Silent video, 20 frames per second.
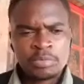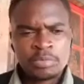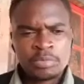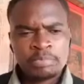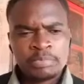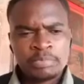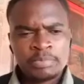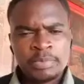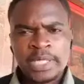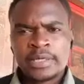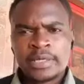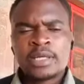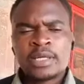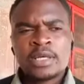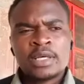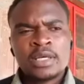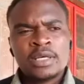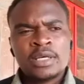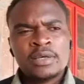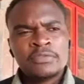Mary,
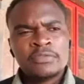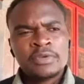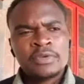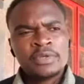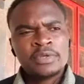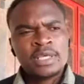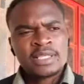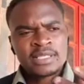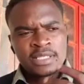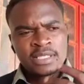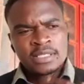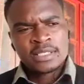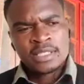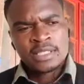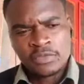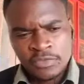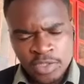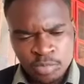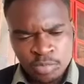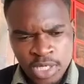if as a citizen
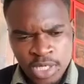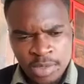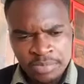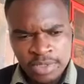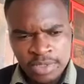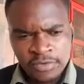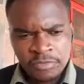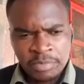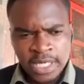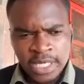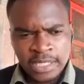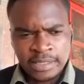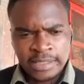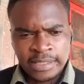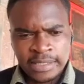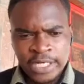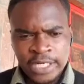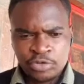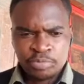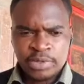of Zimbabwe, if my
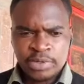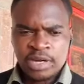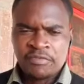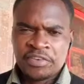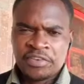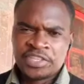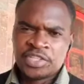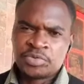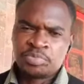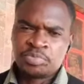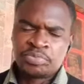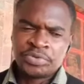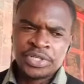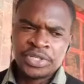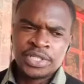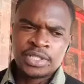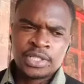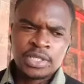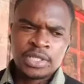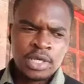right to privacy is
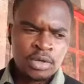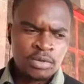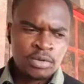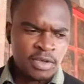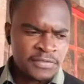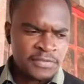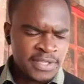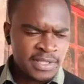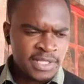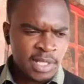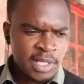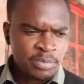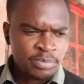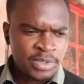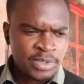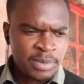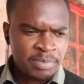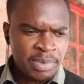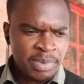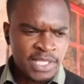breached, we have seen some
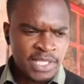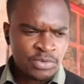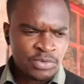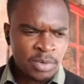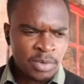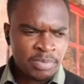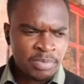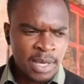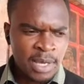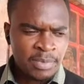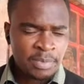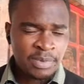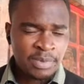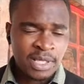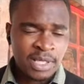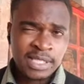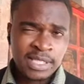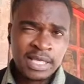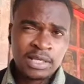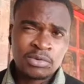places whereby people
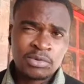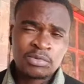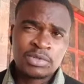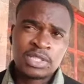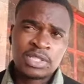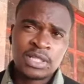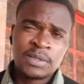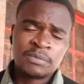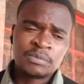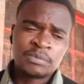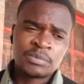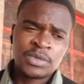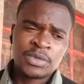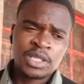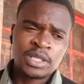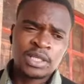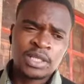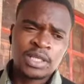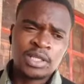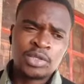are saying
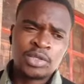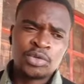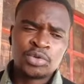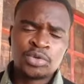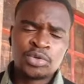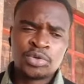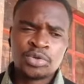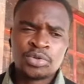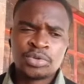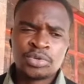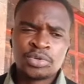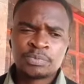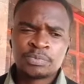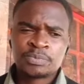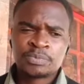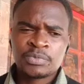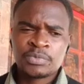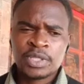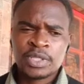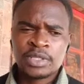
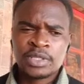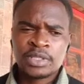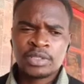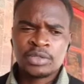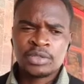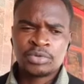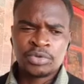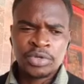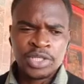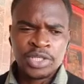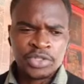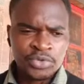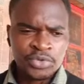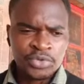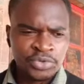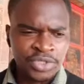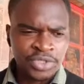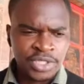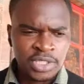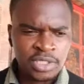no
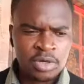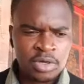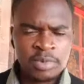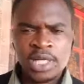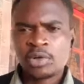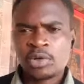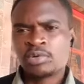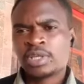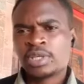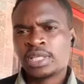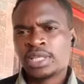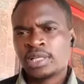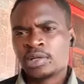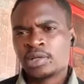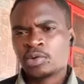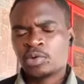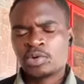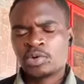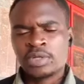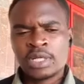intrusion,
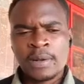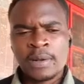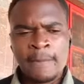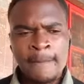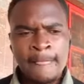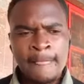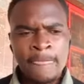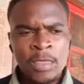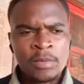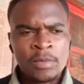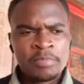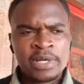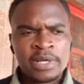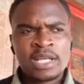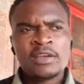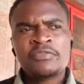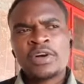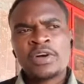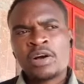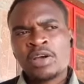corner. But
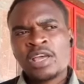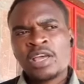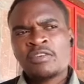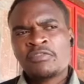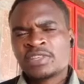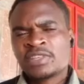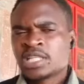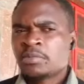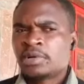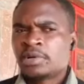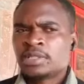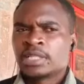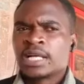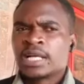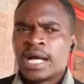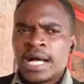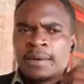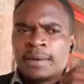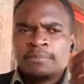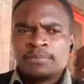if however someone
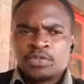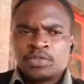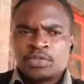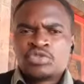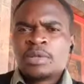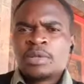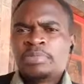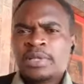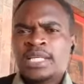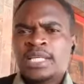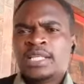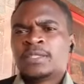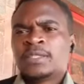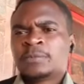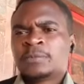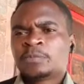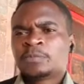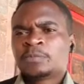comes to a place,